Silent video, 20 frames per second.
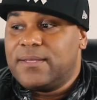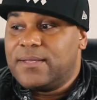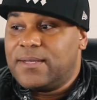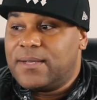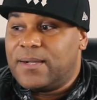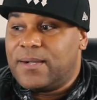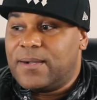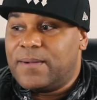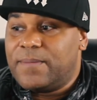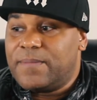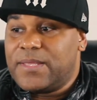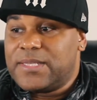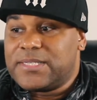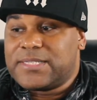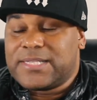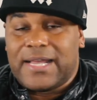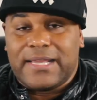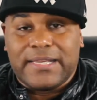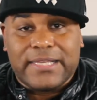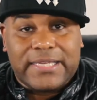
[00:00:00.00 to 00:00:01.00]
It's
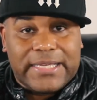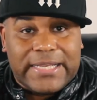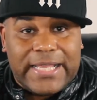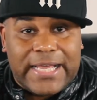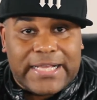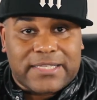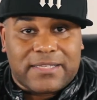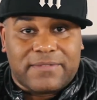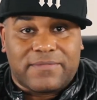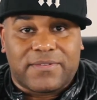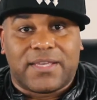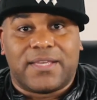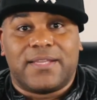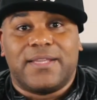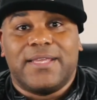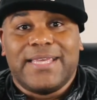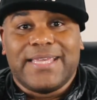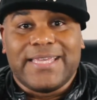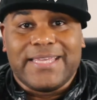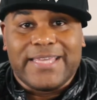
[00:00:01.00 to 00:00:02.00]
time to get active again.
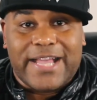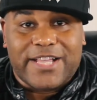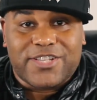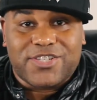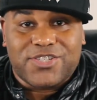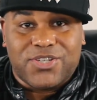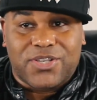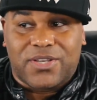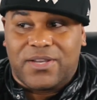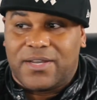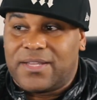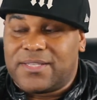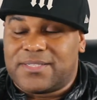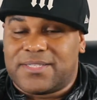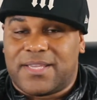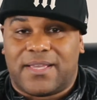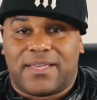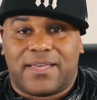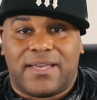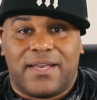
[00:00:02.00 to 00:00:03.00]
Yes, you're going to
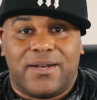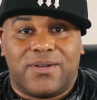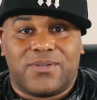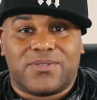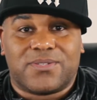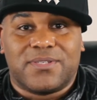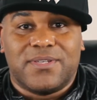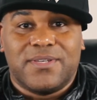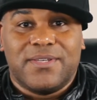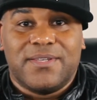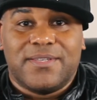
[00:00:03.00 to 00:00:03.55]
take L's.